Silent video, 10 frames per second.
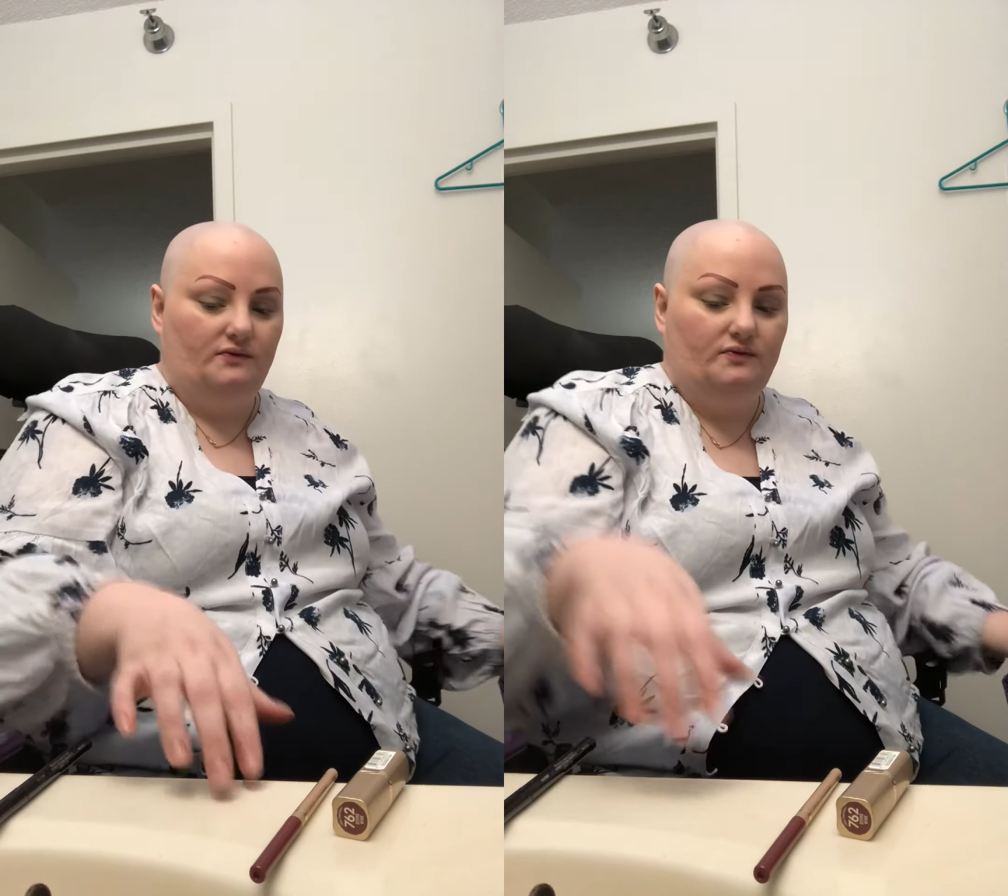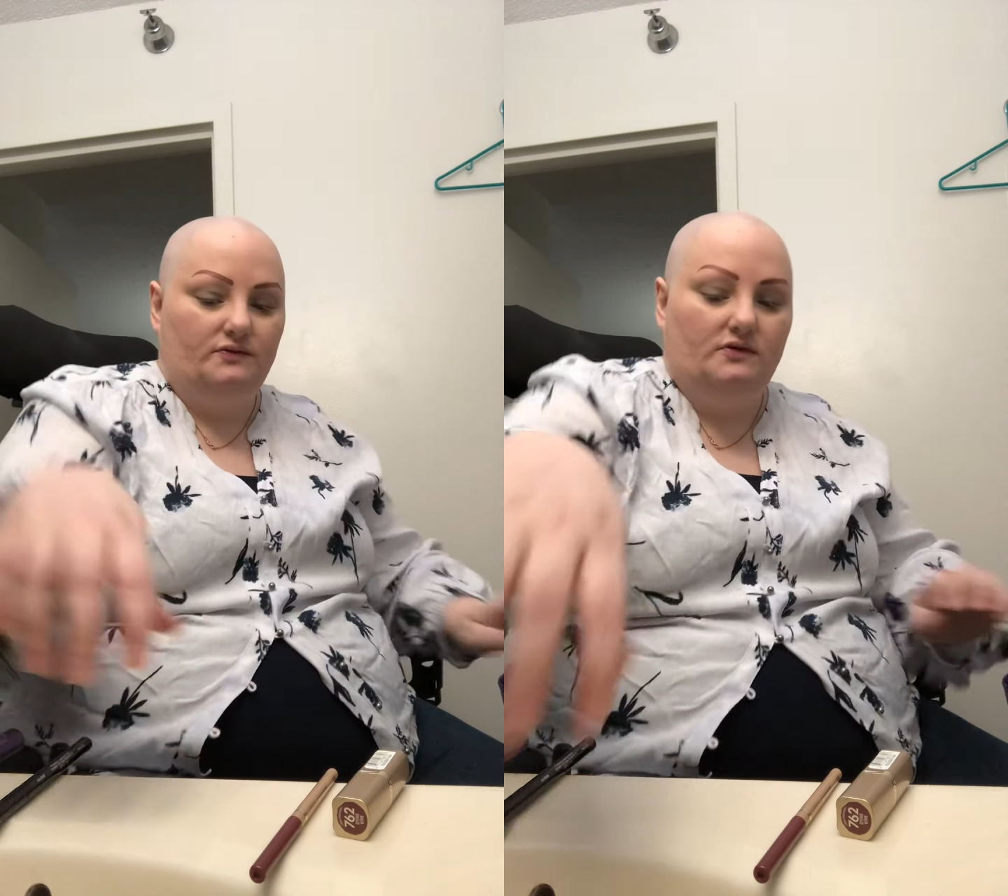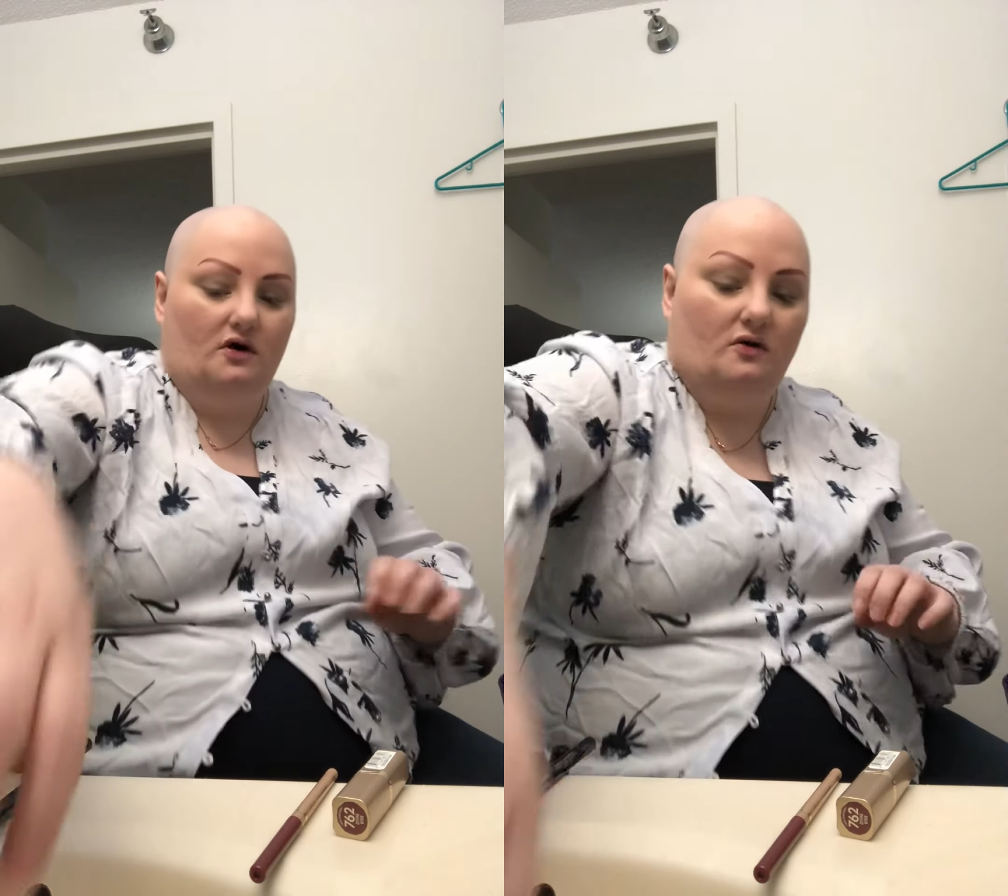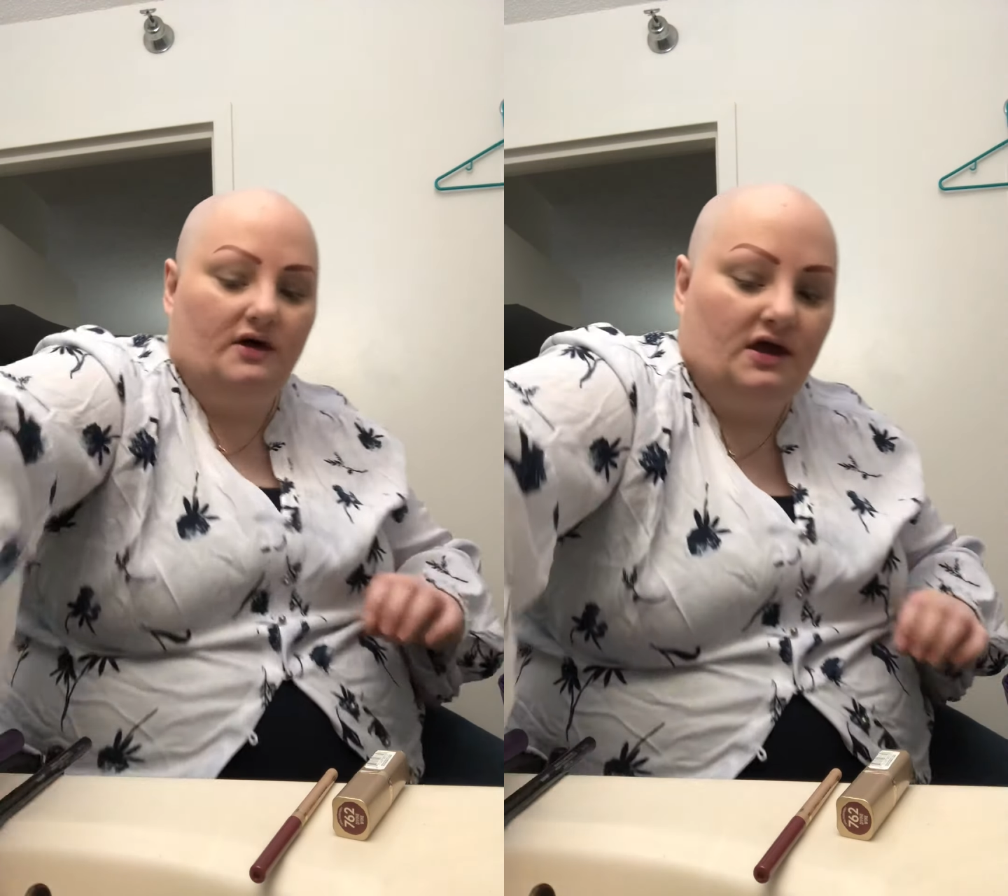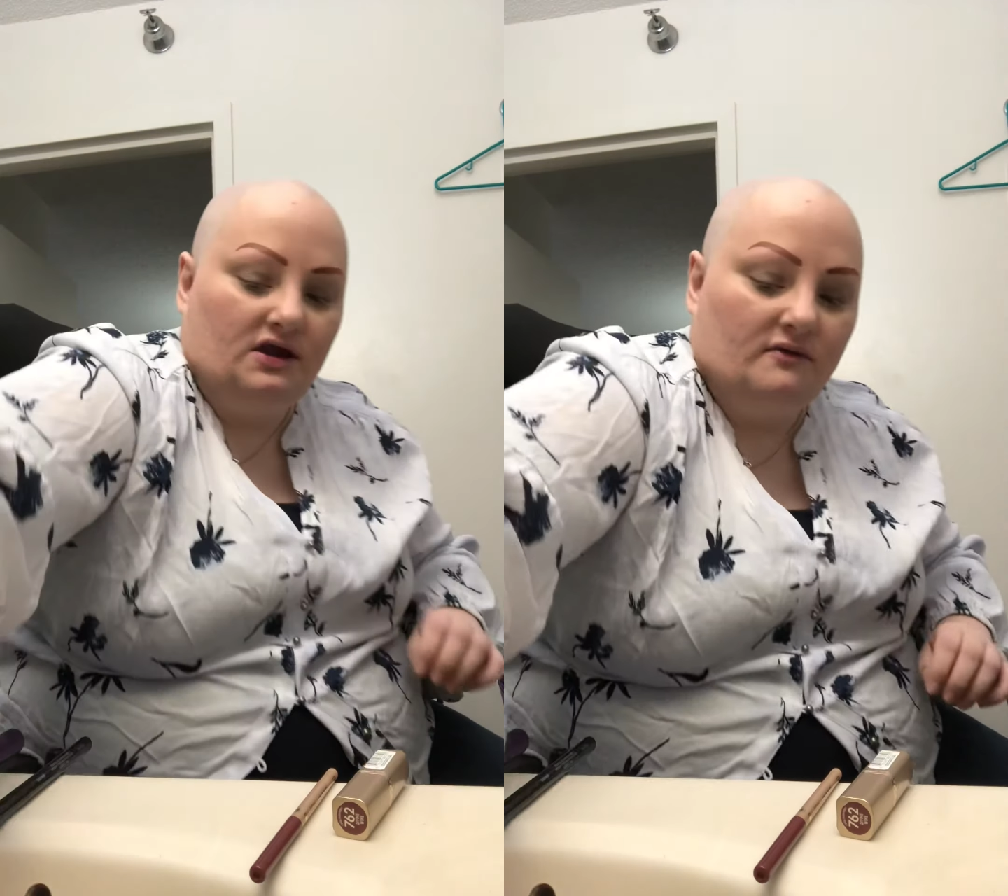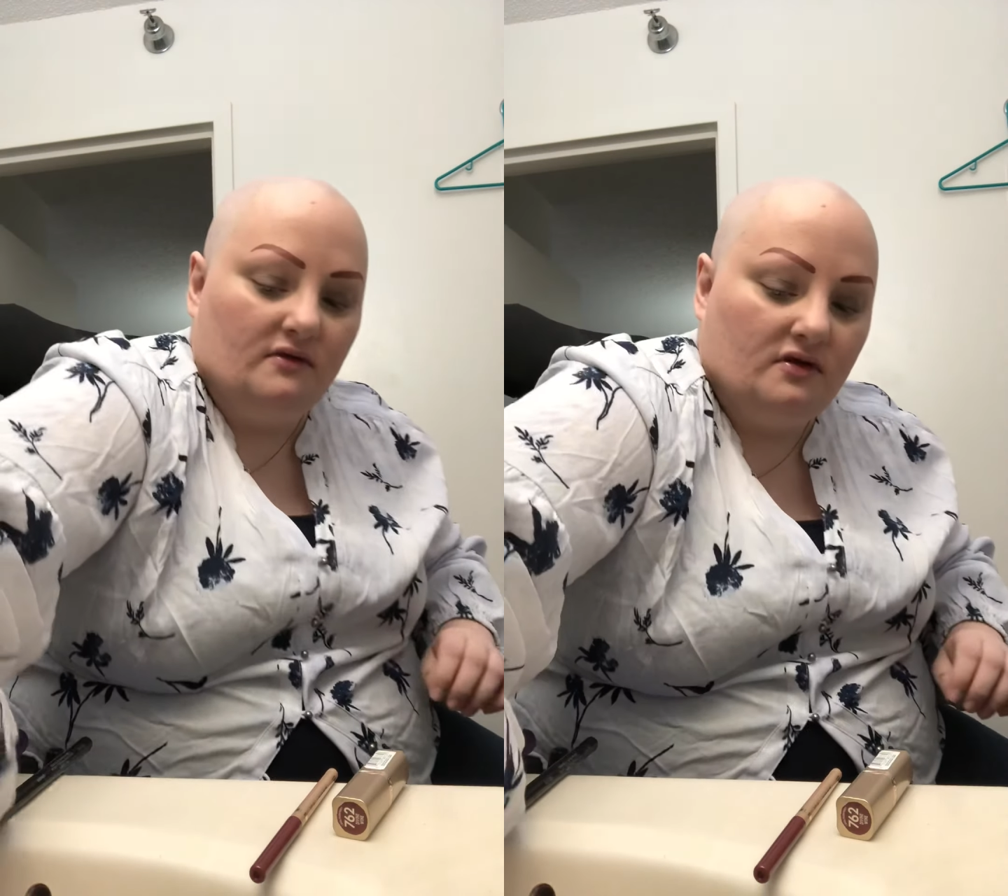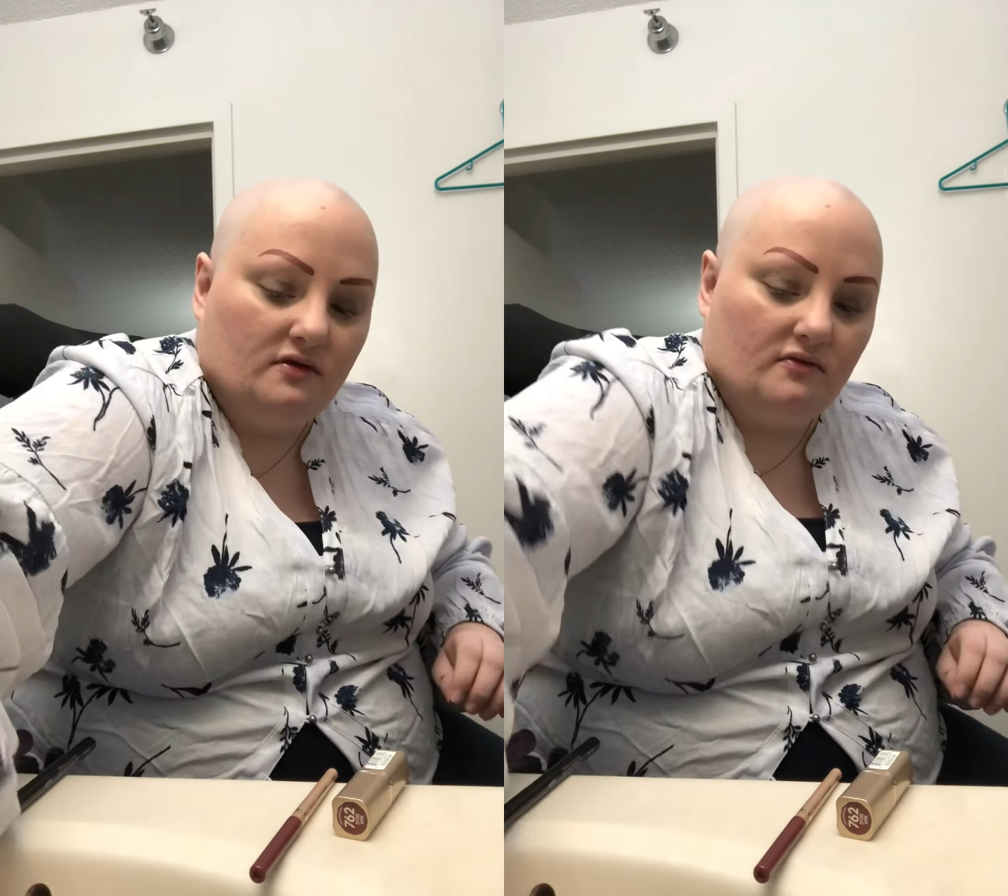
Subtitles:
to go in